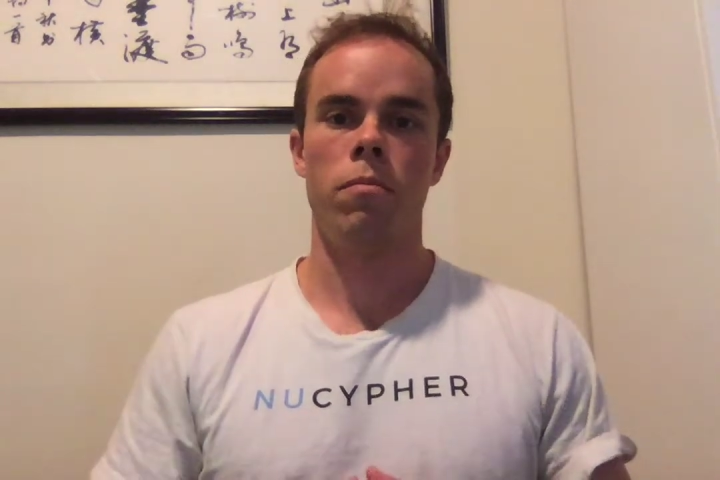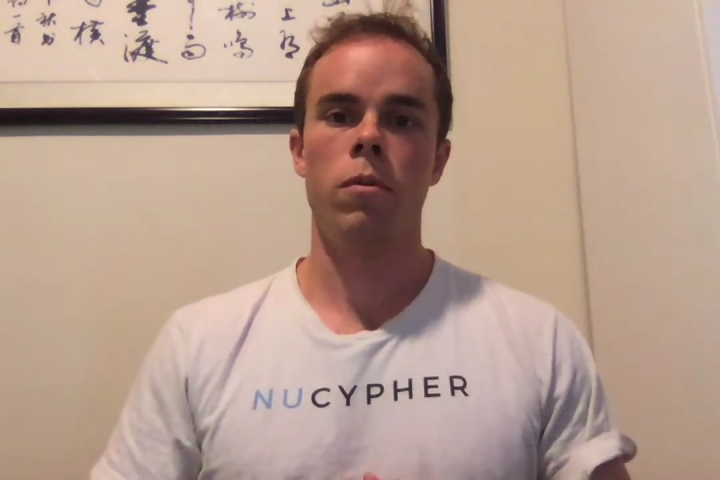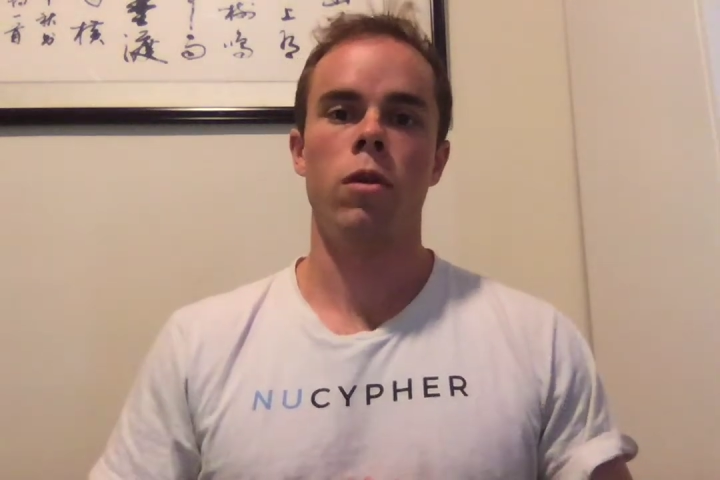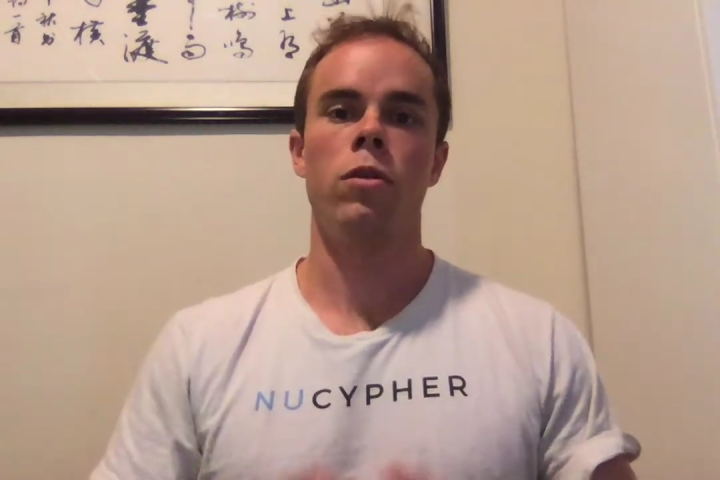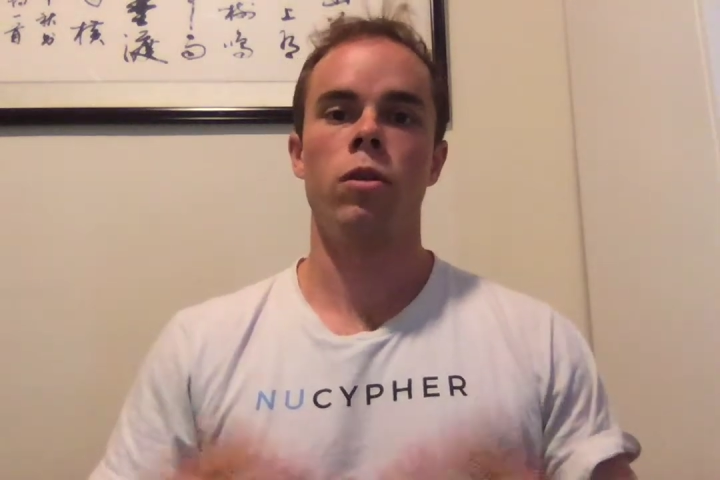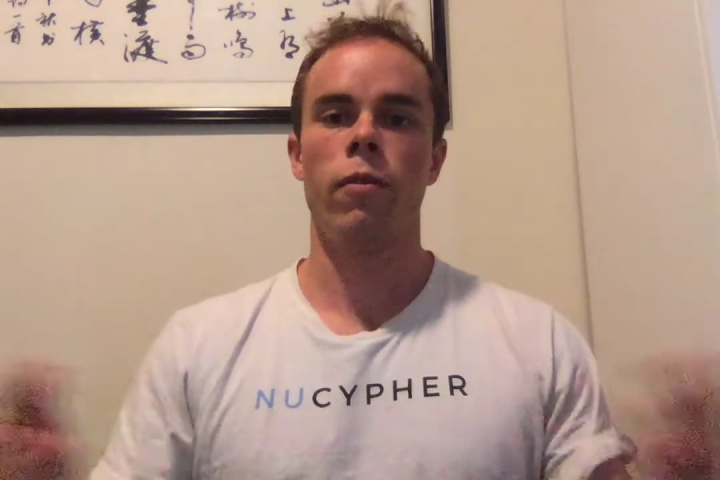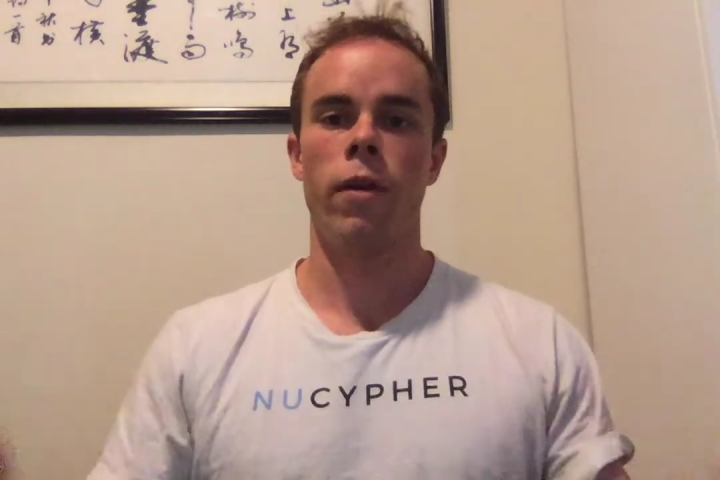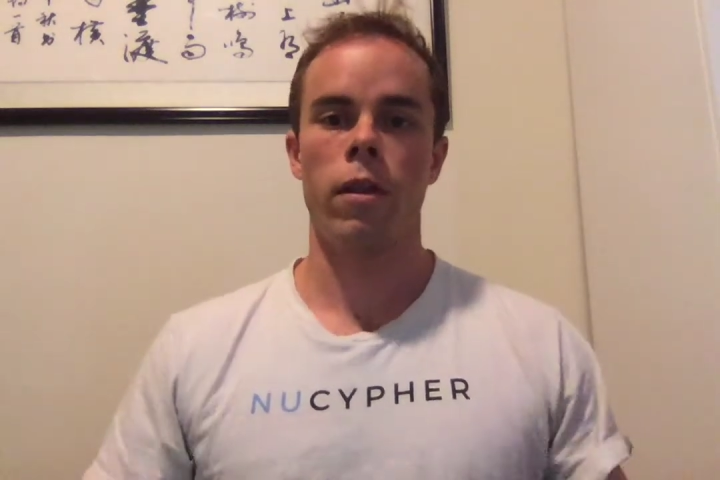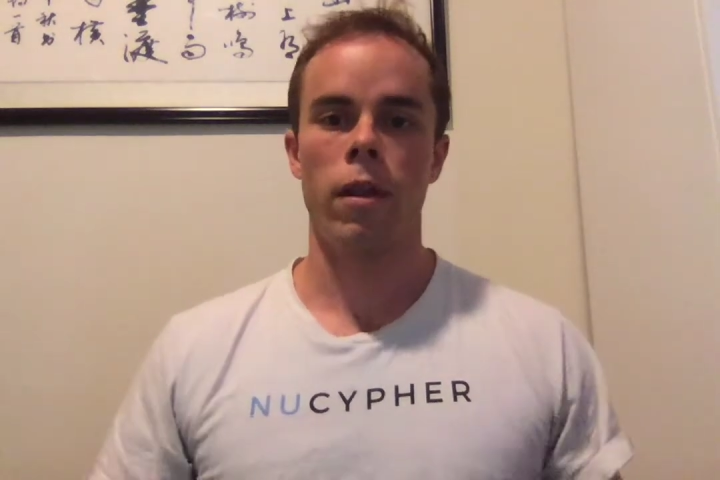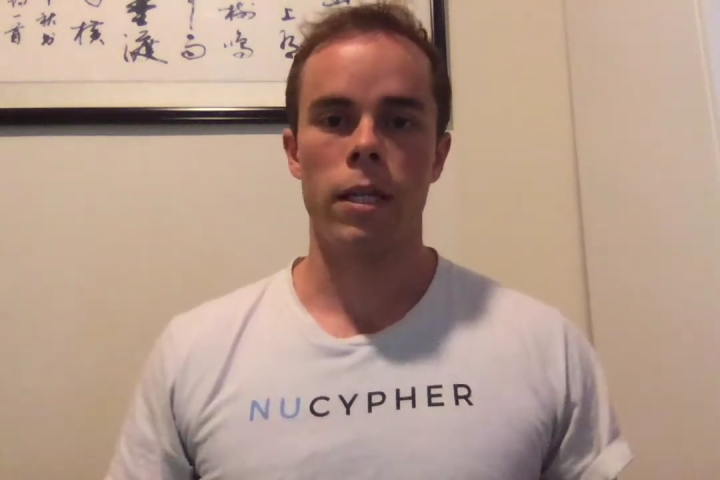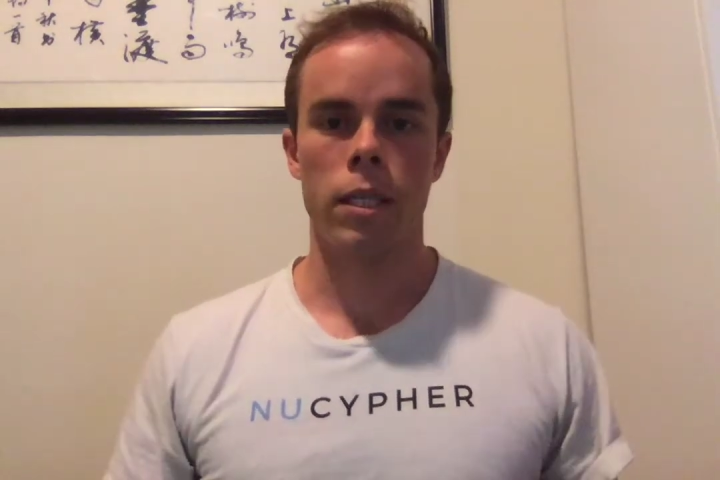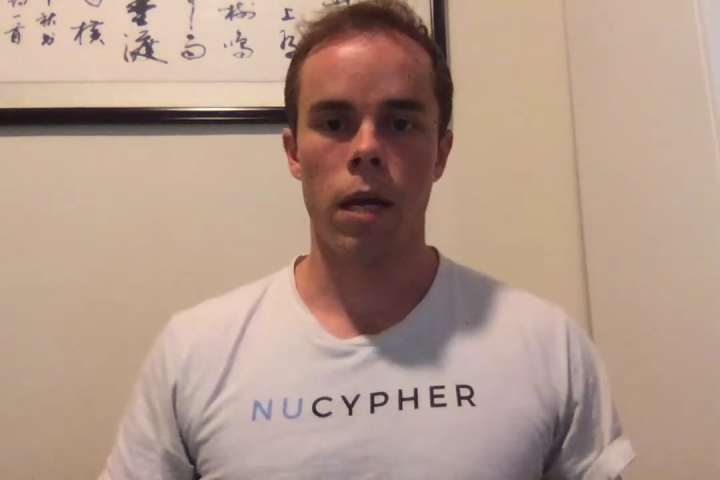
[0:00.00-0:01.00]
you know survey of the
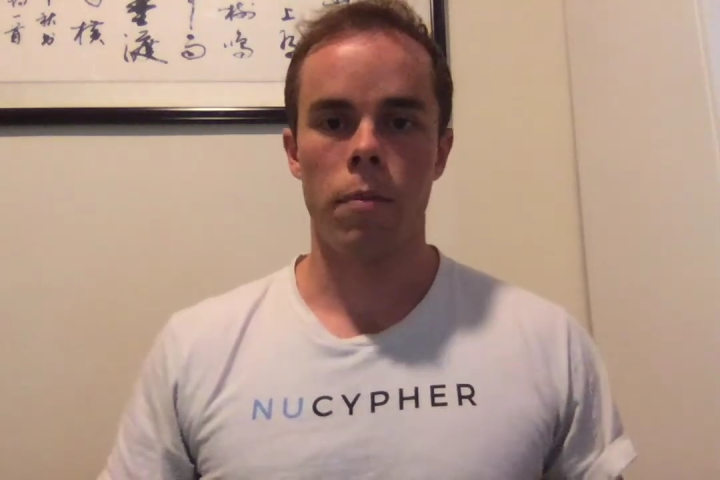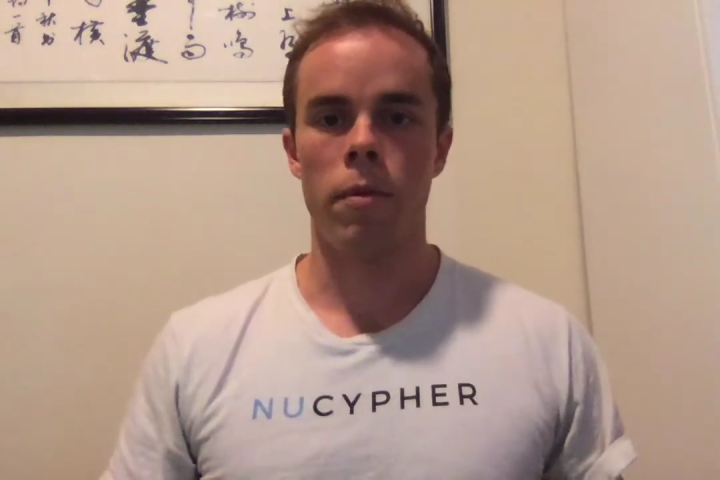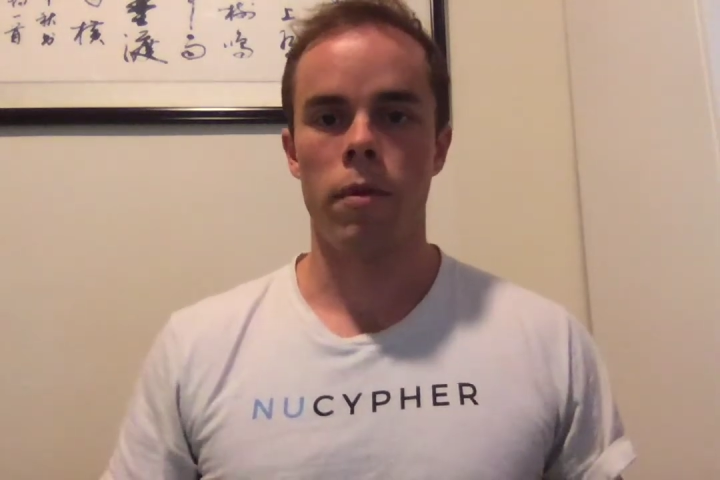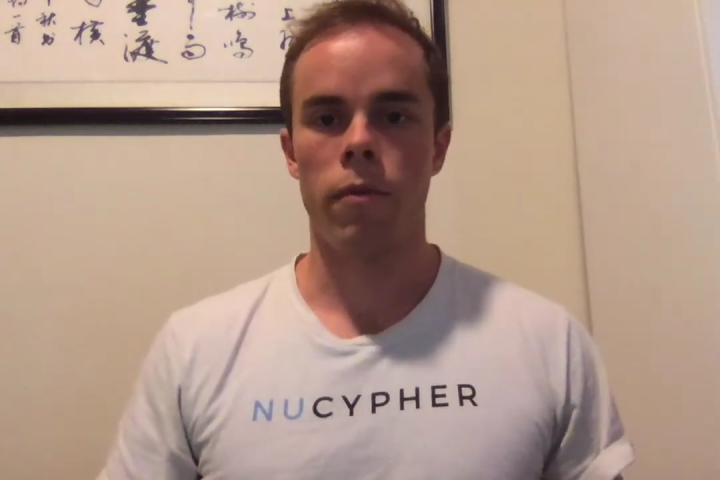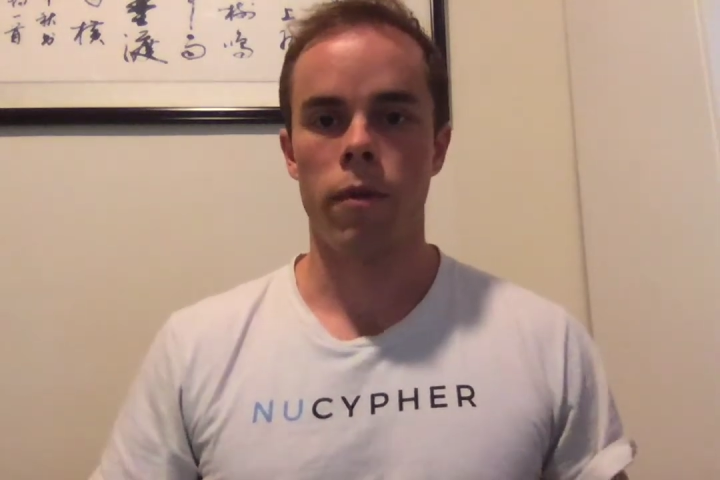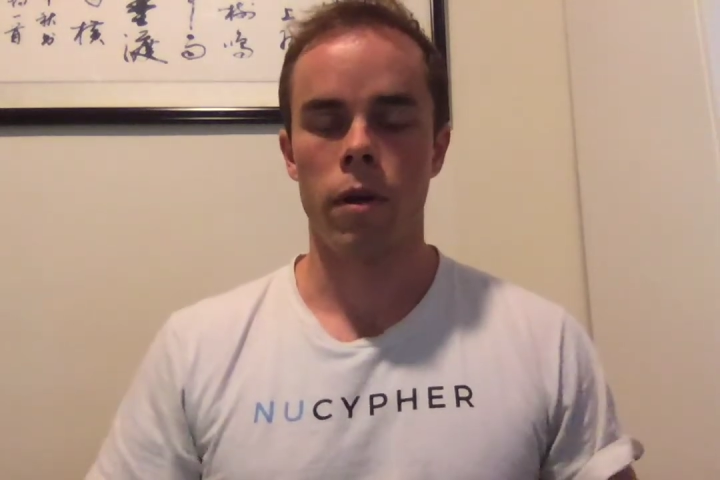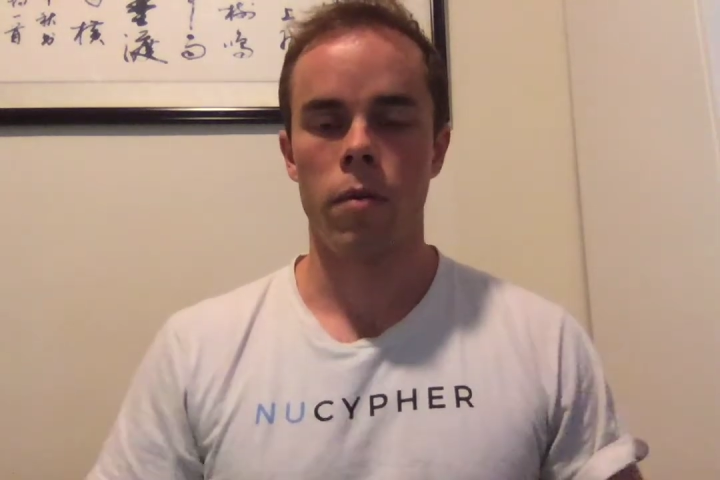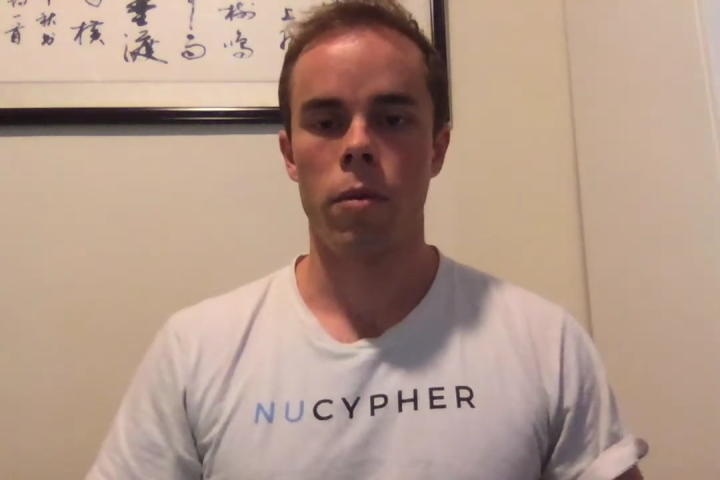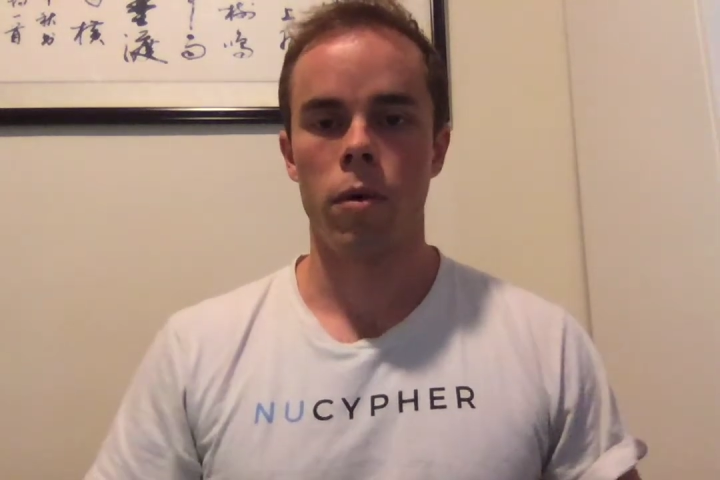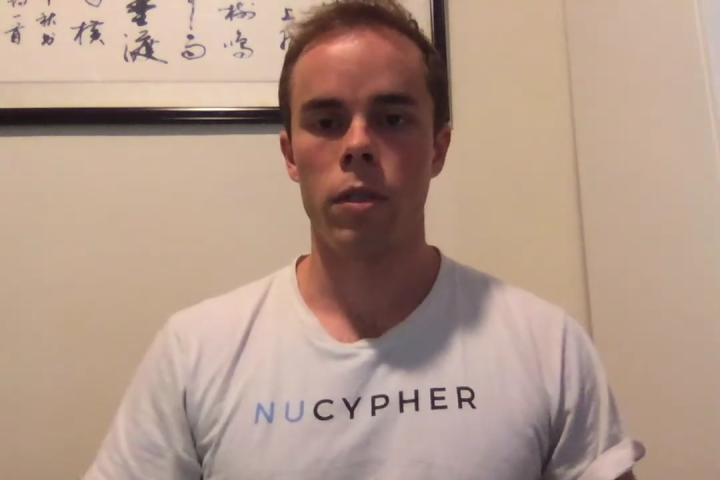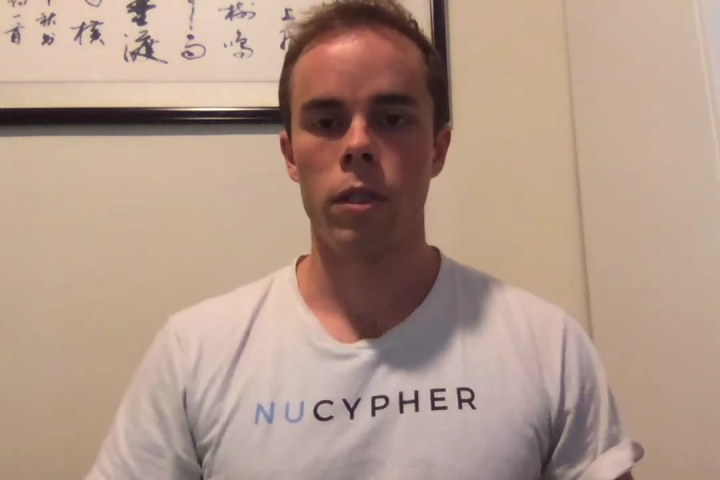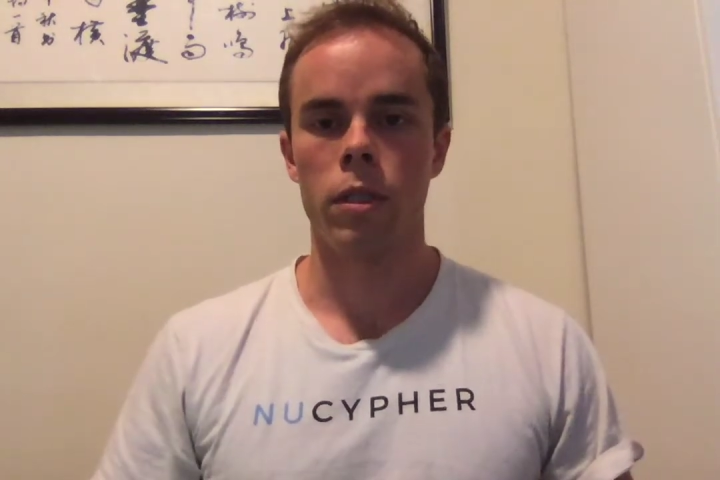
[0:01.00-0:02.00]
landscape of different
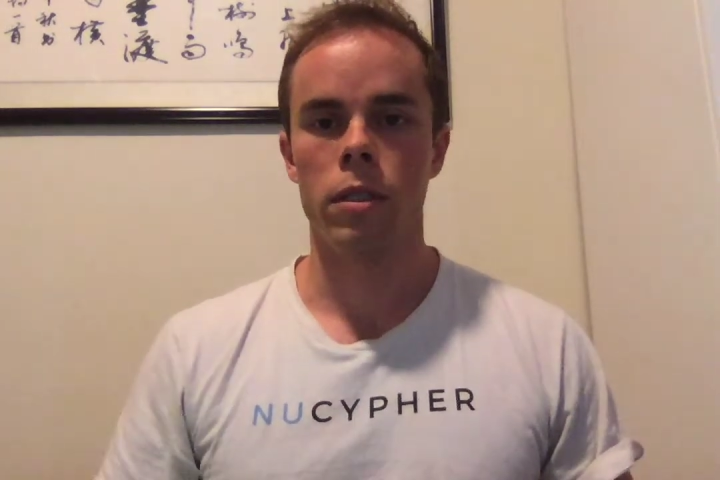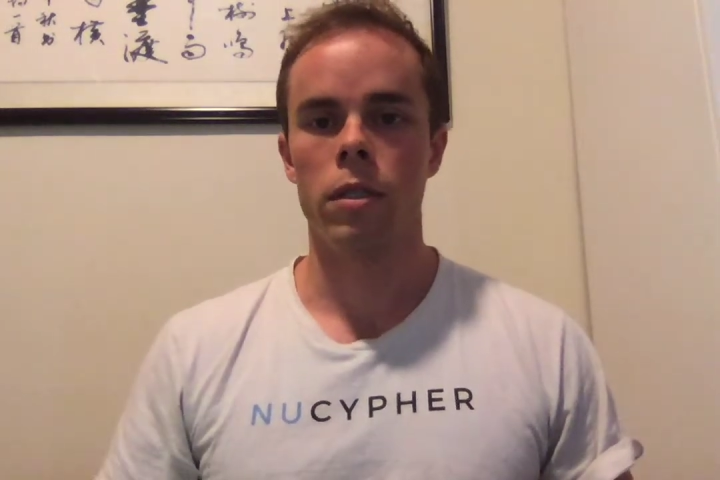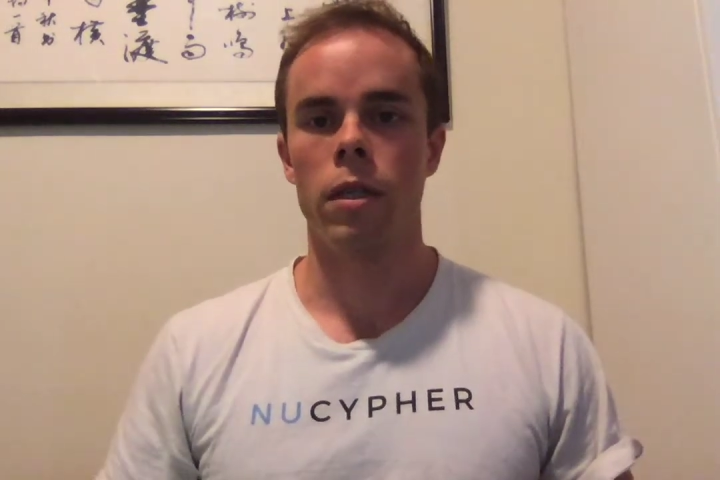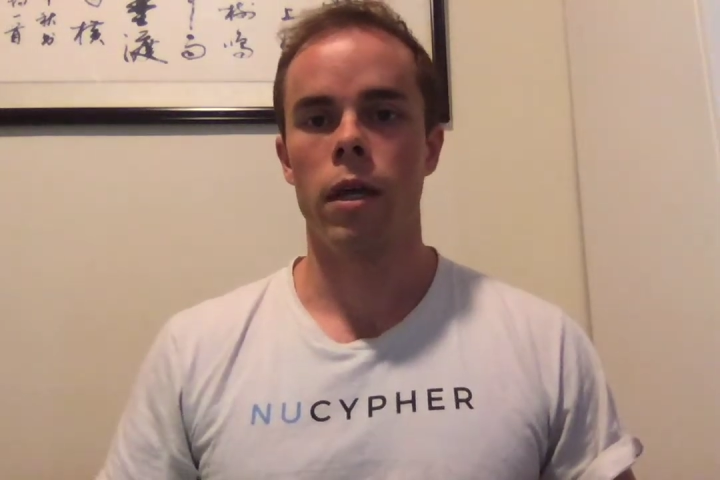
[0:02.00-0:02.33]
approaches